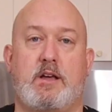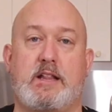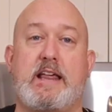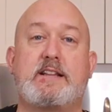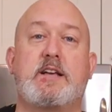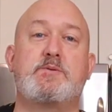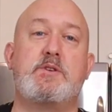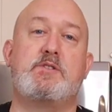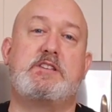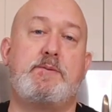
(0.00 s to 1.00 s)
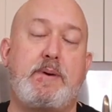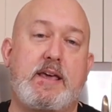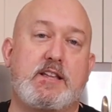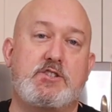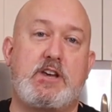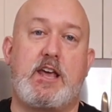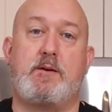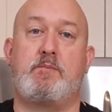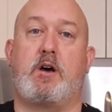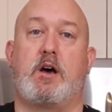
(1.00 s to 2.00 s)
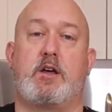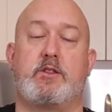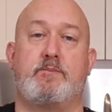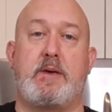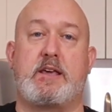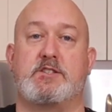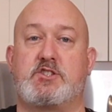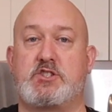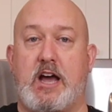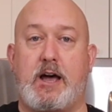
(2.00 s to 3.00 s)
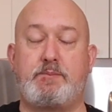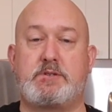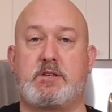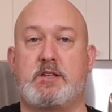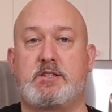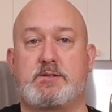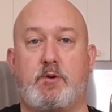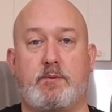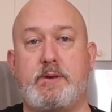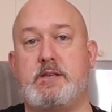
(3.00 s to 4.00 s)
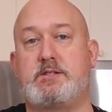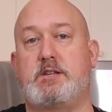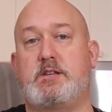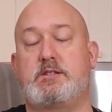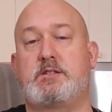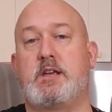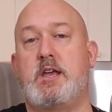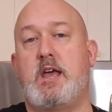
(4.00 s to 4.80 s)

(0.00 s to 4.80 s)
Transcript: A lot of times when you see bacon jam, the bacon's chopped into small pieces.